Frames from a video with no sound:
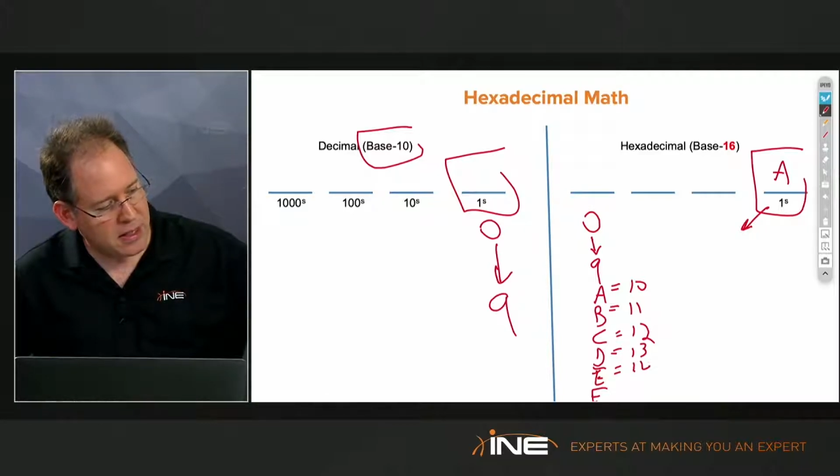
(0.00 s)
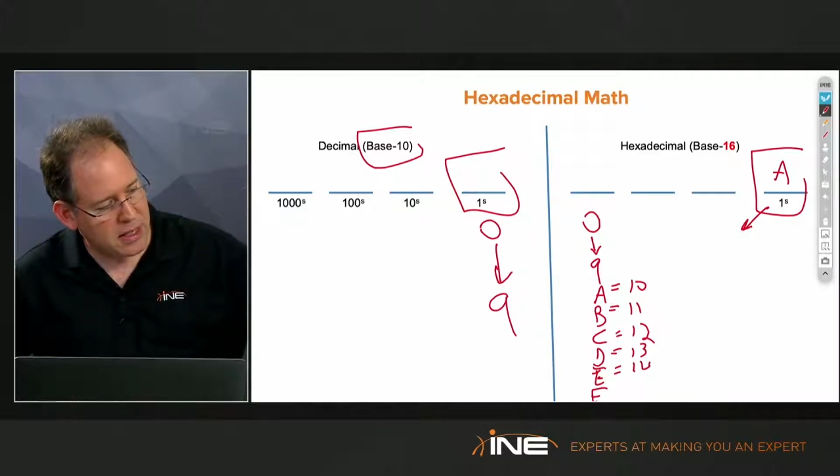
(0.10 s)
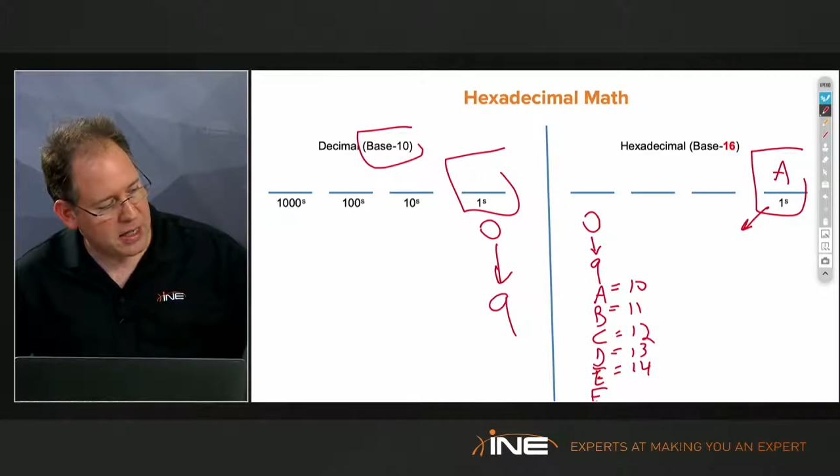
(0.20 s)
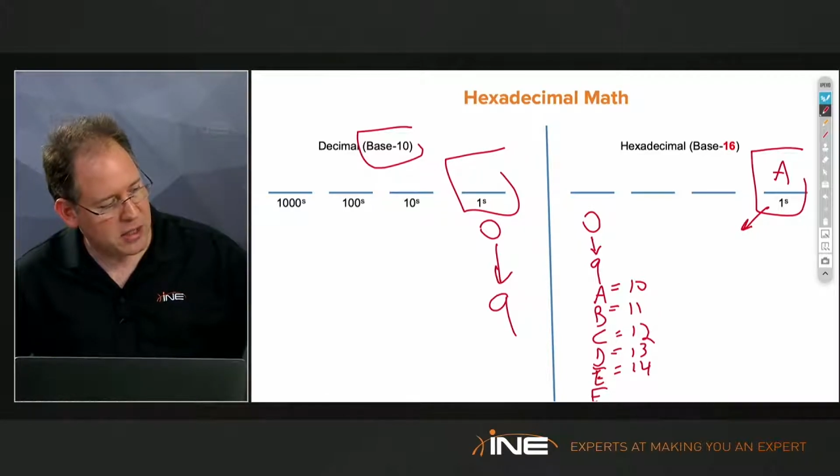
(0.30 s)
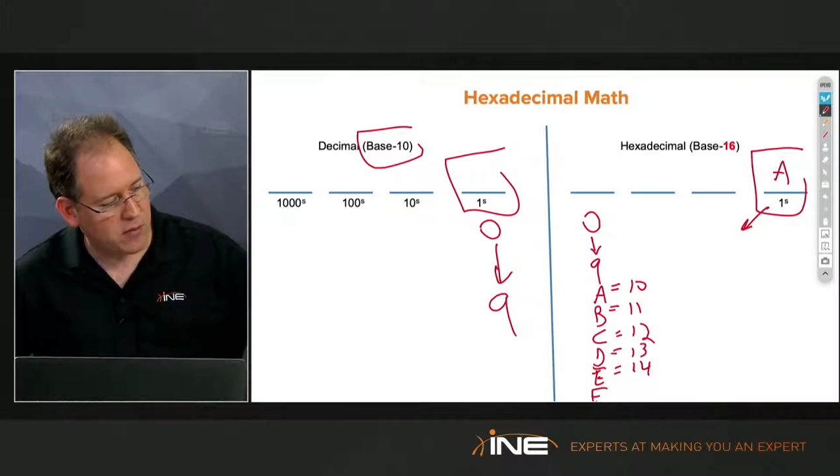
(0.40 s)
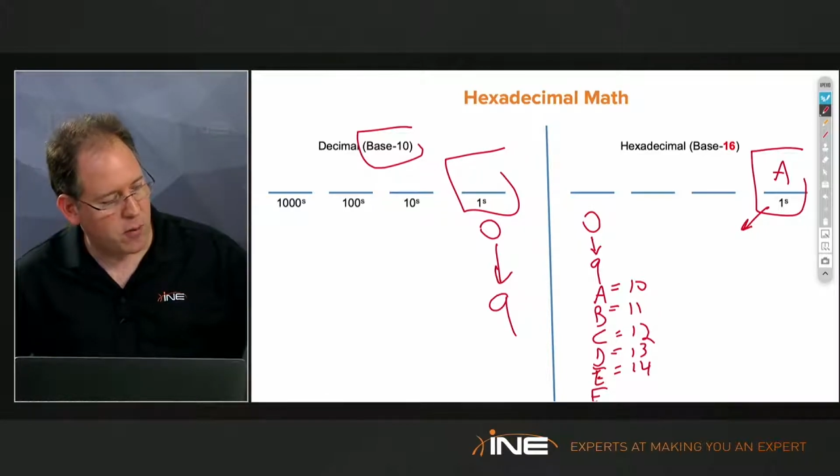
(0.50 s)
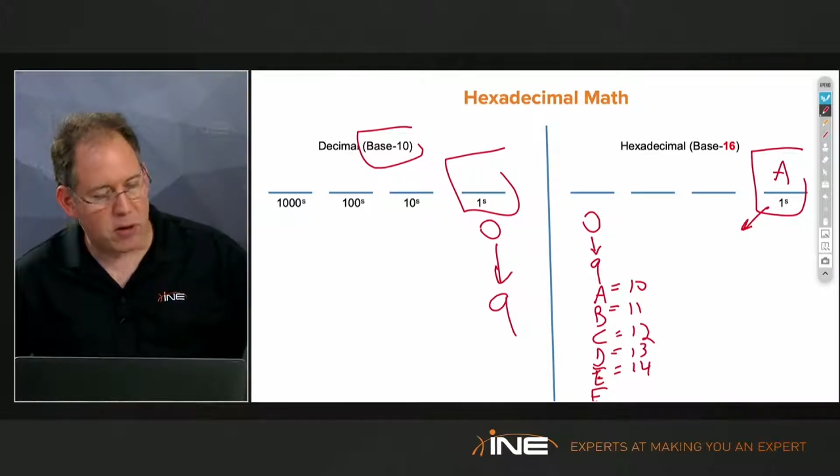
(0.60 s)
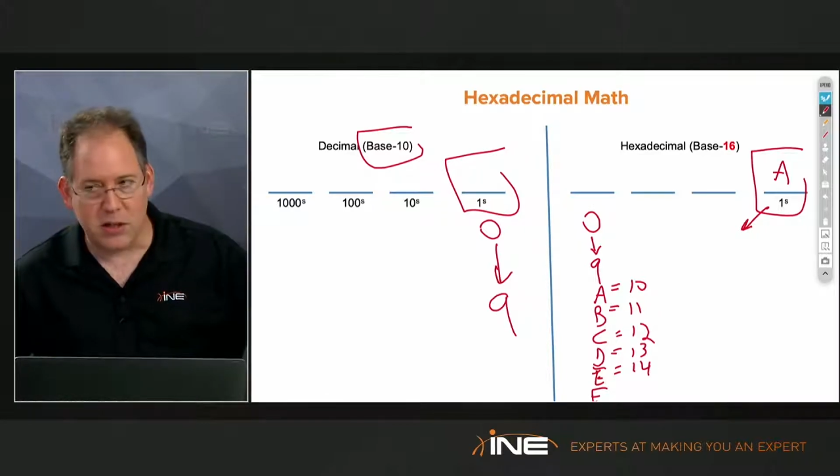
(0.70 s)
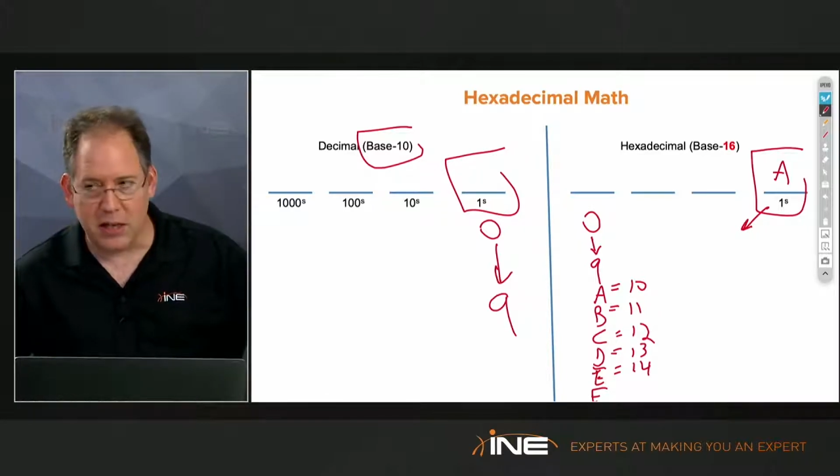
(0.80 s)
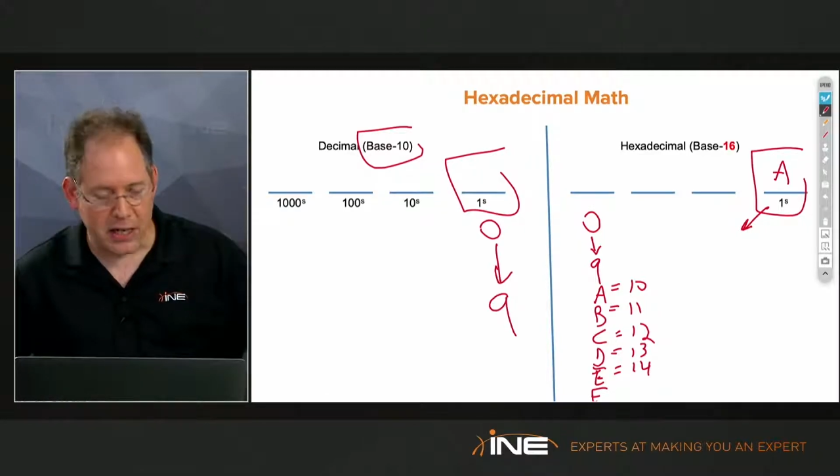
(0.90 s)
E is
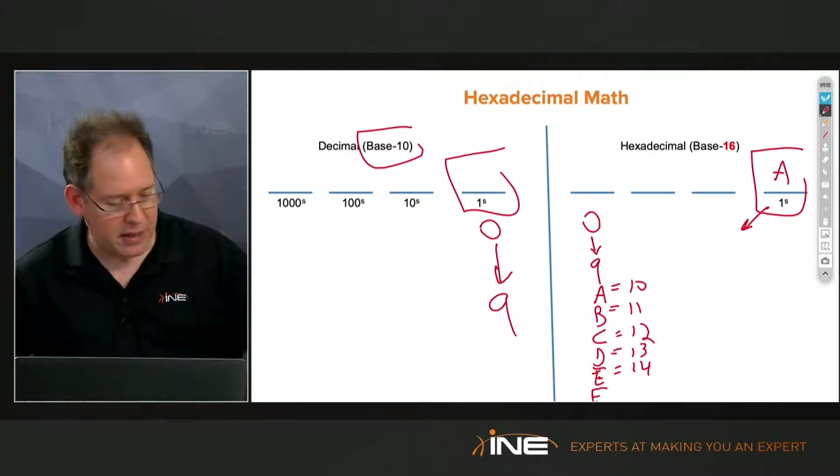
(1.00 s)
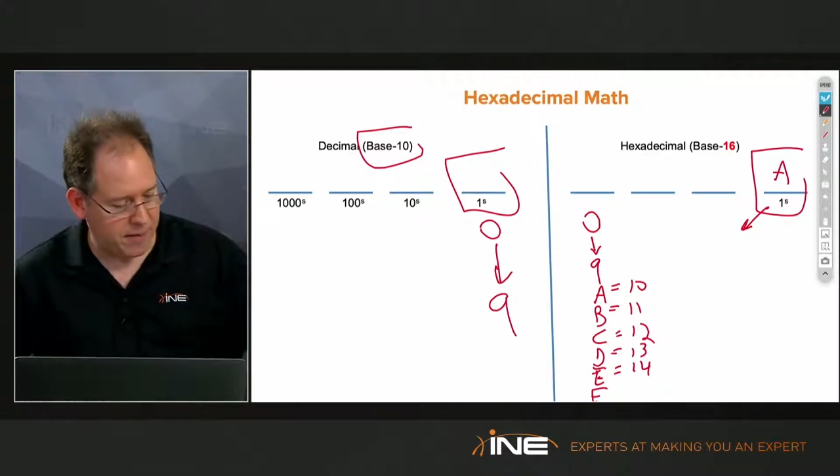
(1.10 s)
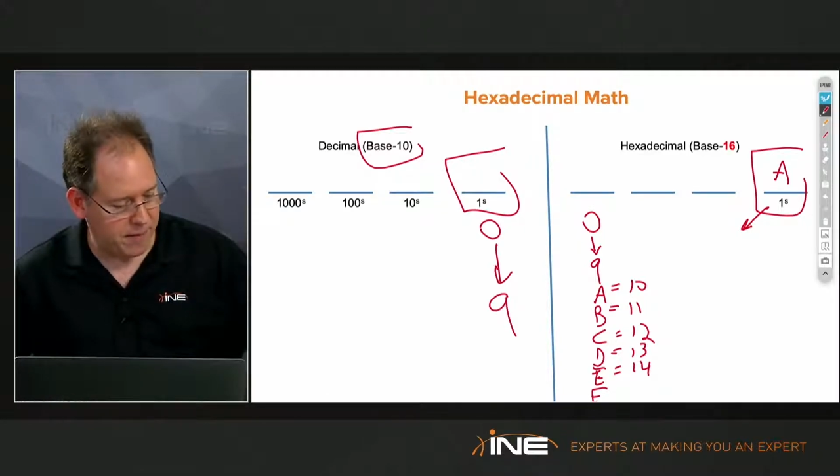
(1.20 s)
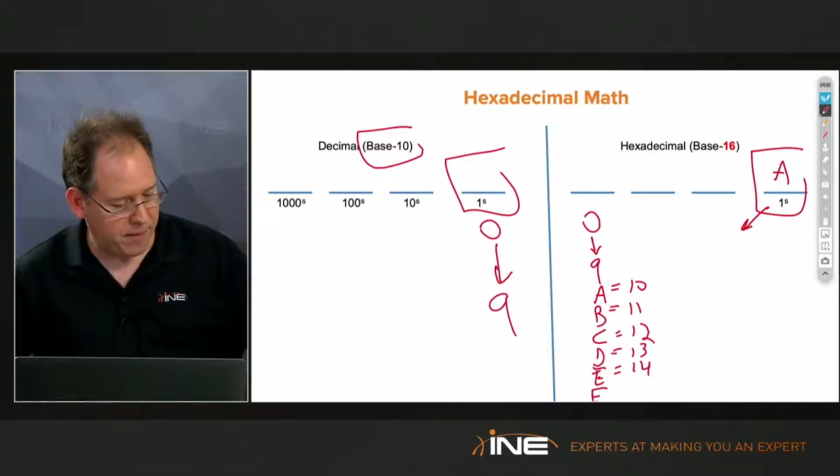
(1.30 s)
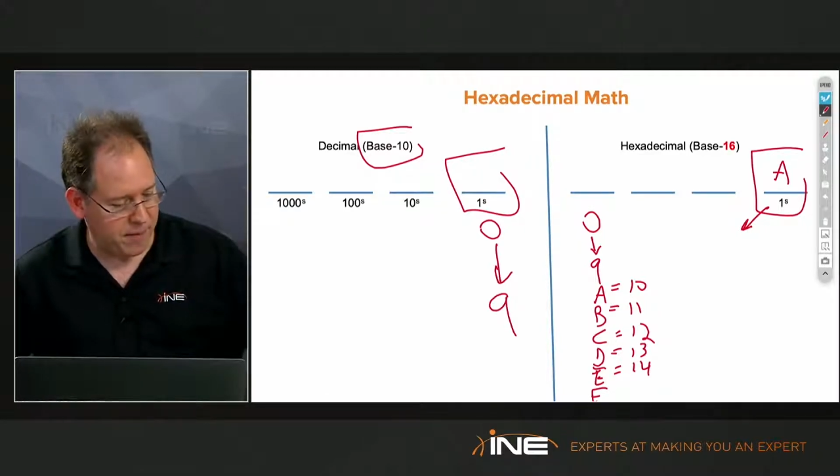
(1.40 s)
14,